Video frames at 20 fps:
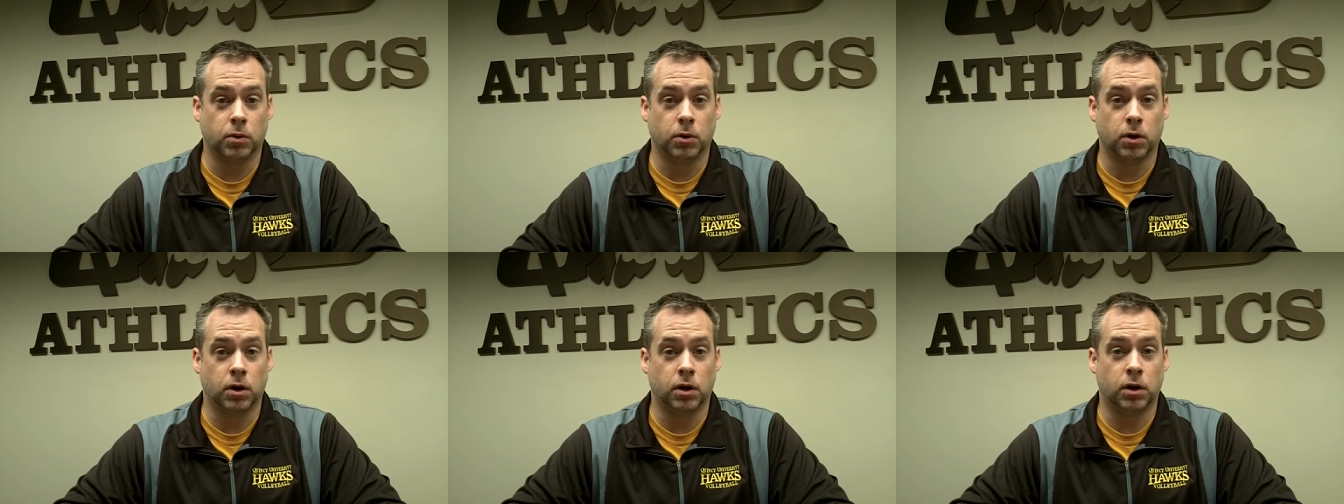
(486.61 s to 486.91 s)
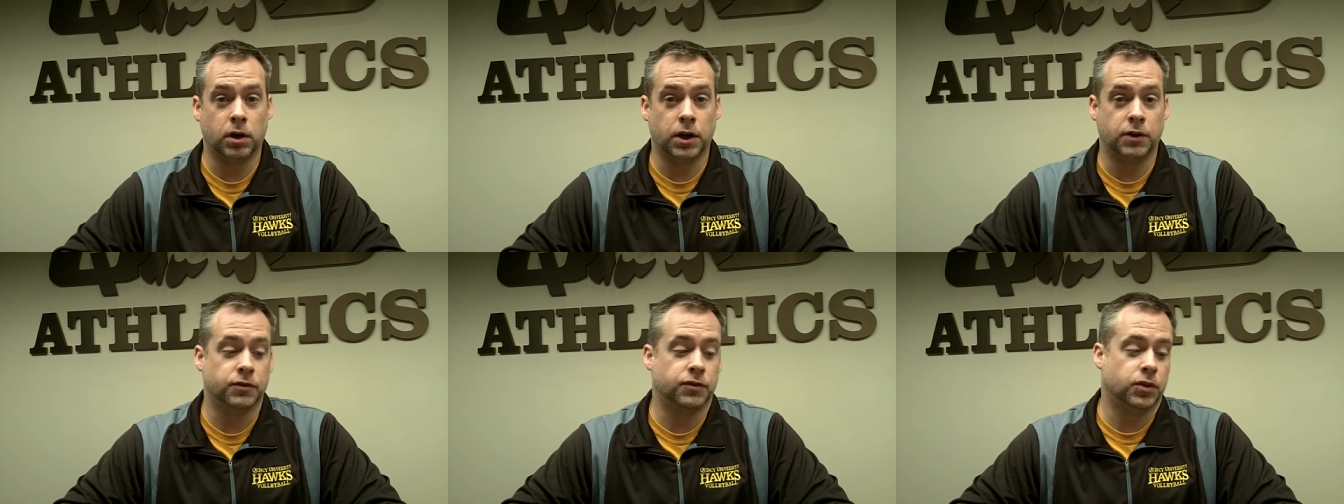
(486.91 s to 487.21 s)

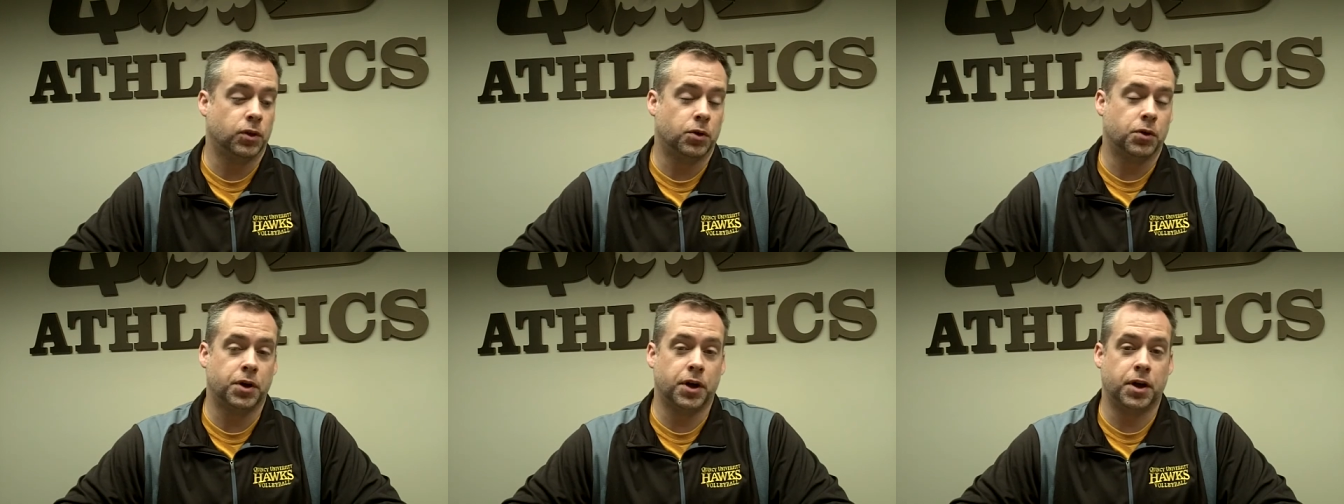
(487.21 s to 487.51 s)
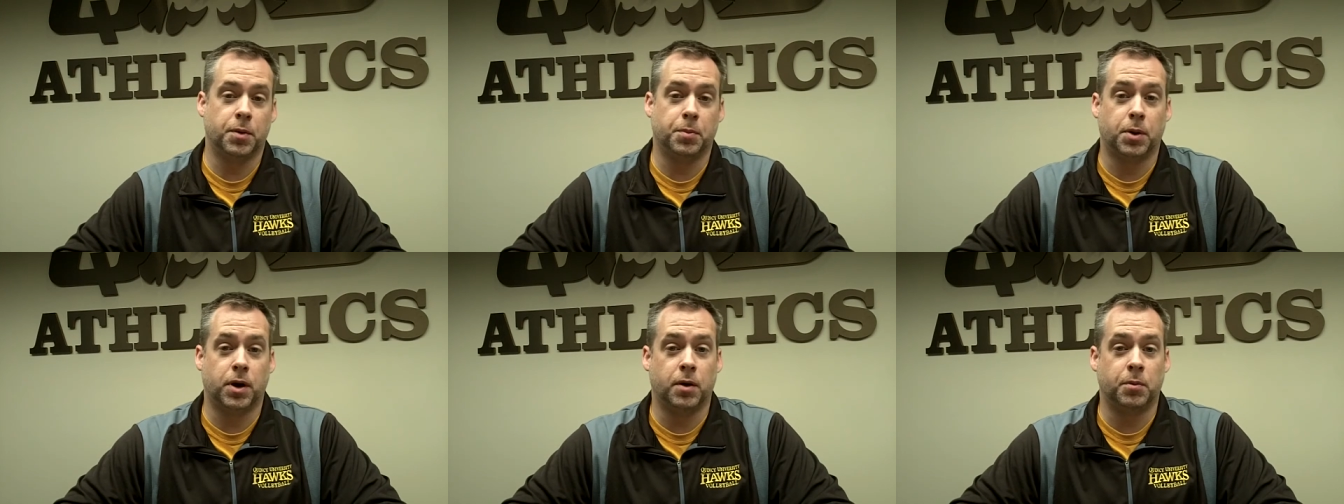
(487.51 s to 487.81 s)
we're in Florida
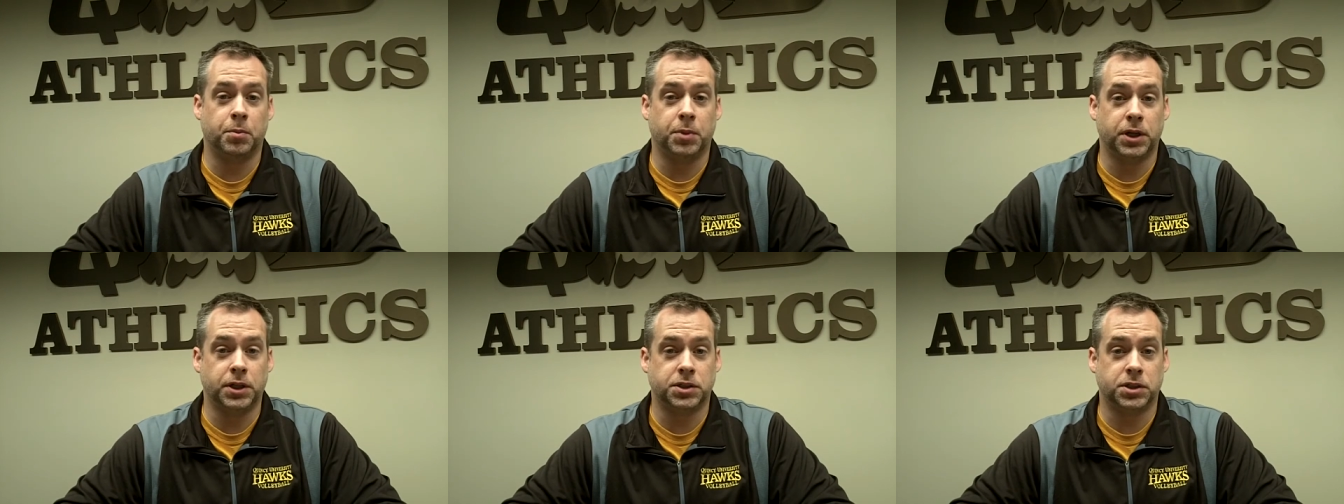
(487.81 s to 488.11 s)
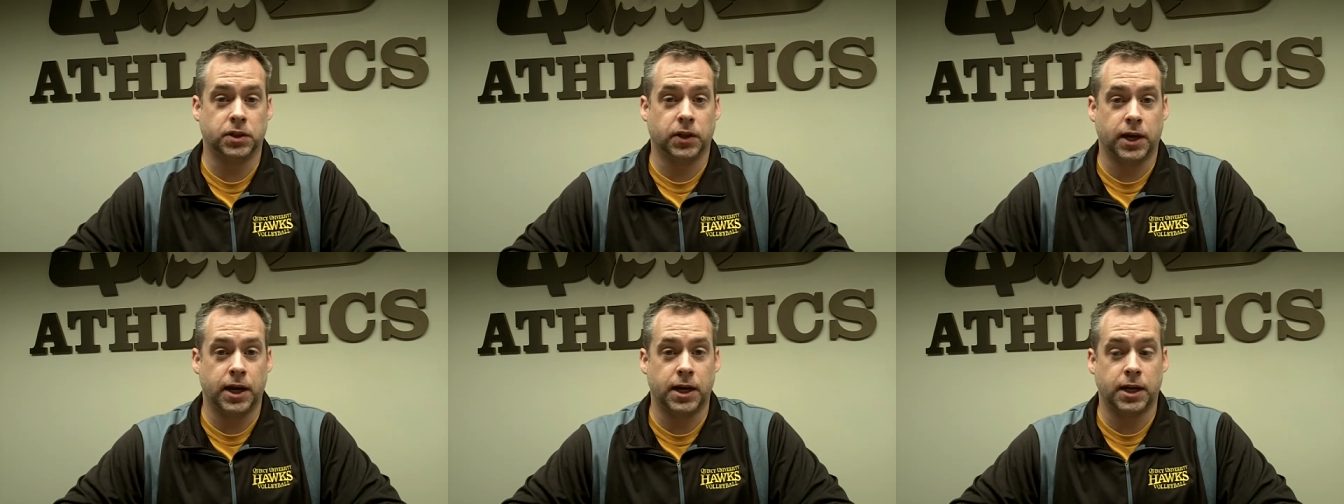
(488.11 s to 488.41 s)
at Palm Beach
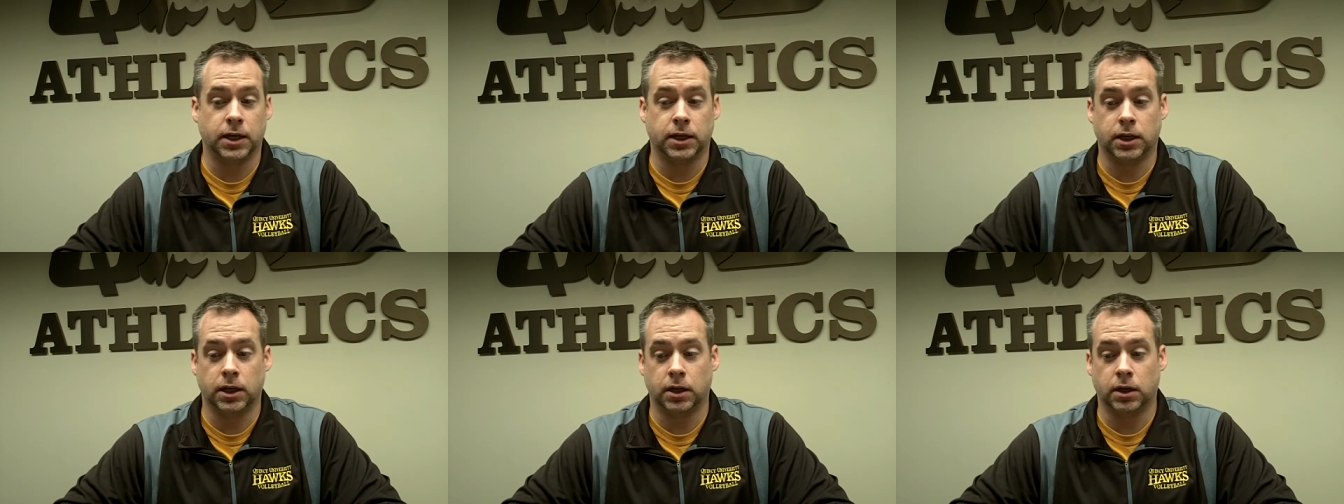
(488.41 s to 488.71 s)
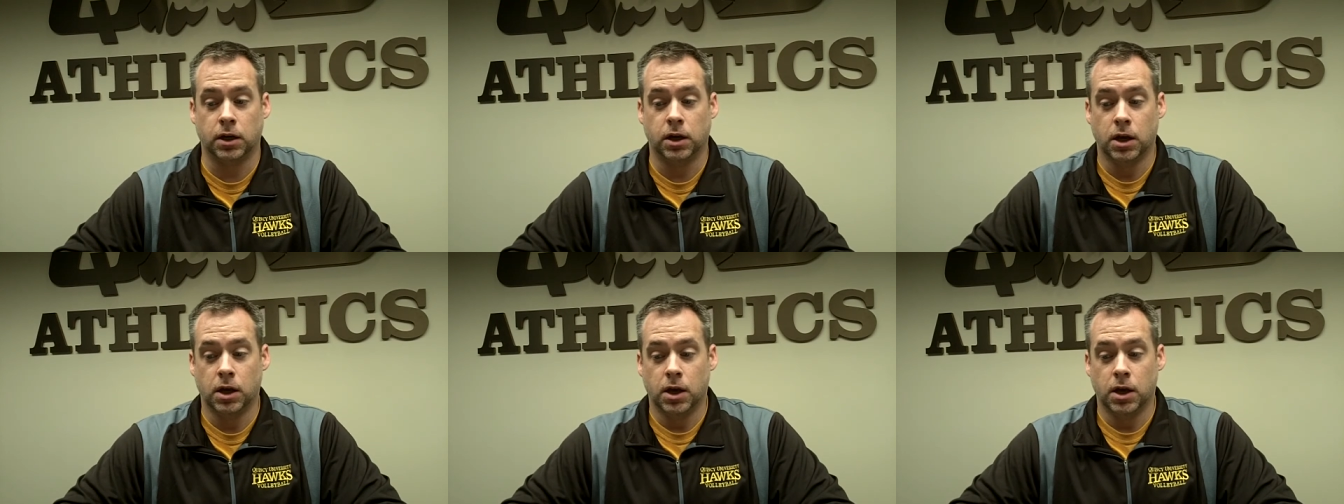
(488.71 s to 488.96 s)
Atlantic, and